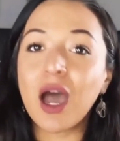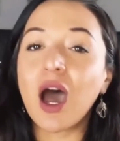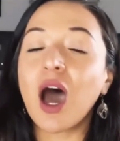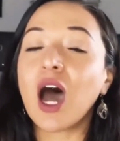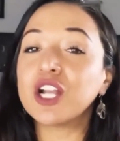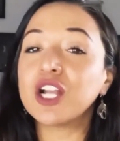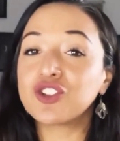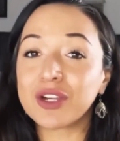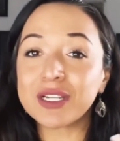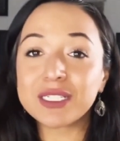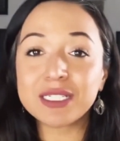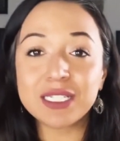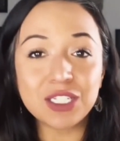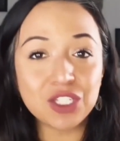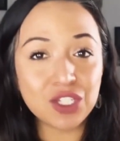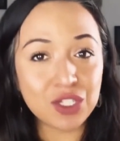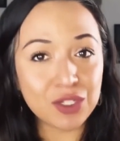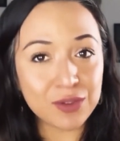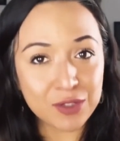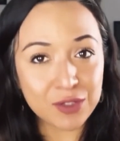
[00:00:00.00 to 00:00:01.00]

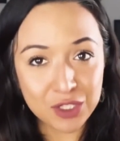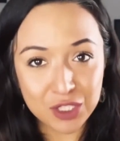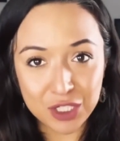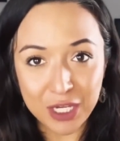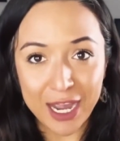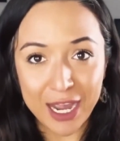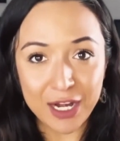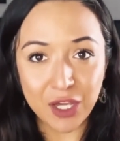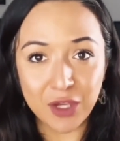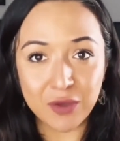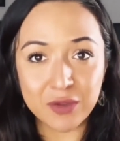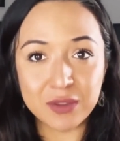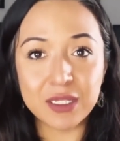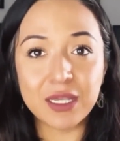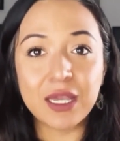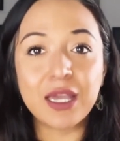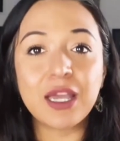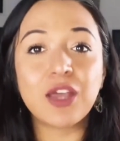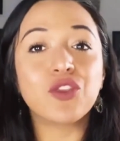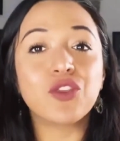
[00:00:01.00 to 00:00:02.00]
addressing shadows
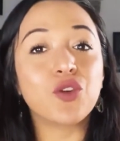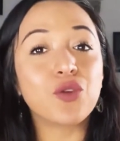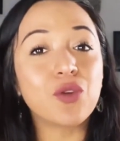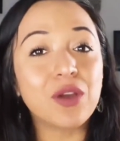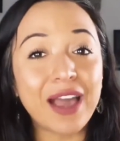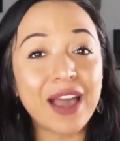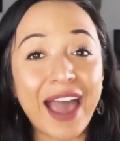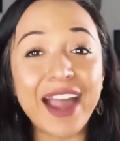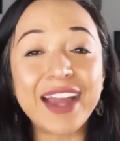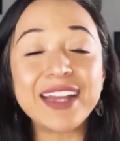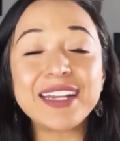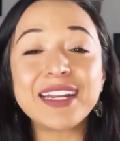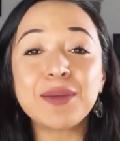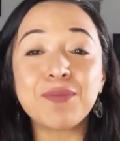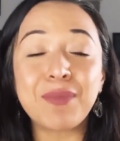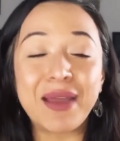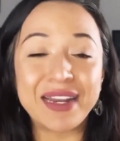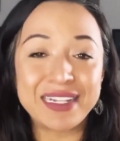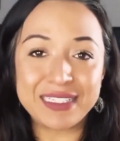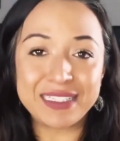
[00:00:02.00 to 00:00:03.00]
through guided
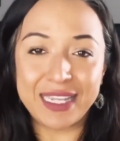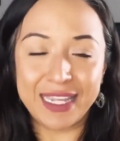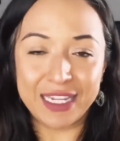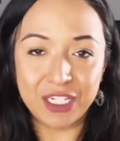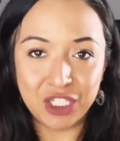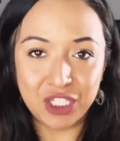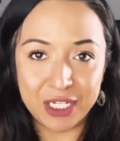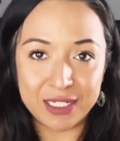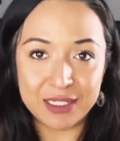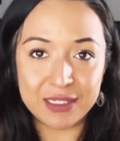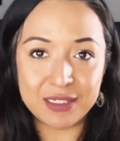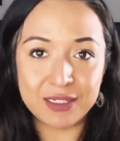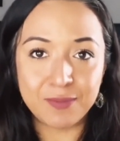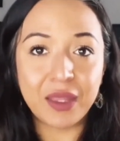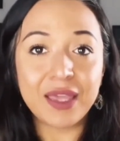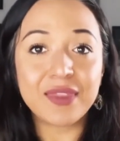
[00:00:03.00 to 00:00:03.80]
meditations.